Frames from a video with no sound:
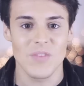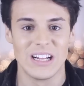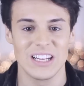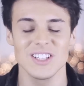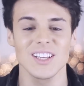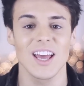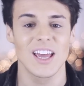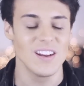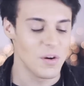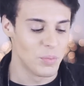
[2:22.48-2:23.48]
It is like a
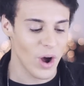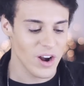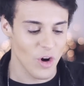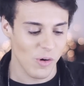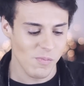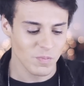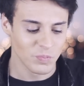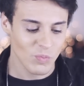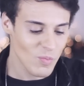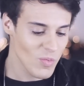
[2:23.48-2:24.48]
Kinder Bueno,
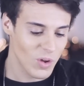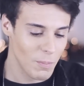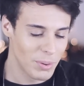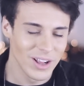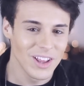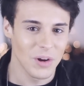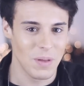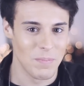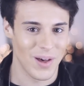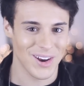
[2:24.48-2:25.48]
but a little
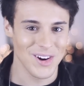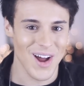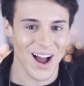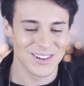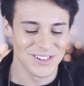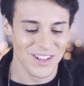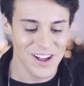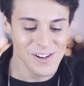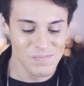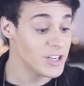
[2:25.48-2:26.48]
bit better,
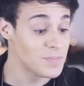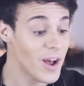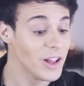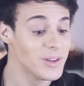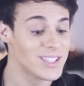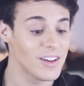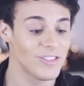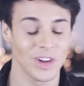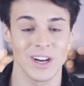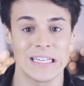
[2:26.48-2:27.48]
actually. Crispello is
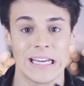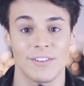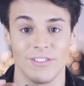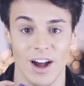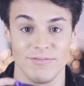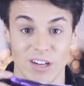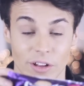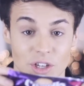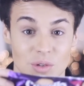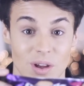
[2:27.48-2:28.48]
definitely going to take five
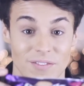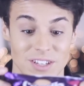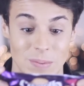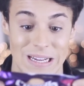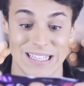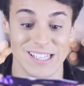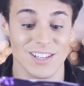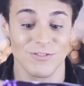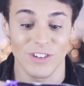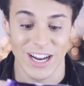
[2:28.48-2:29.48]
Taylor Swifts because
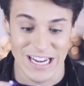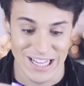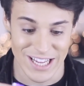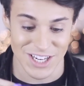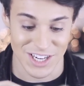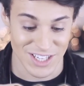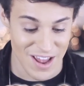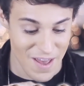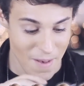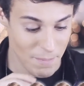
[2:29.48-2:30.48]
this is freaking delicious.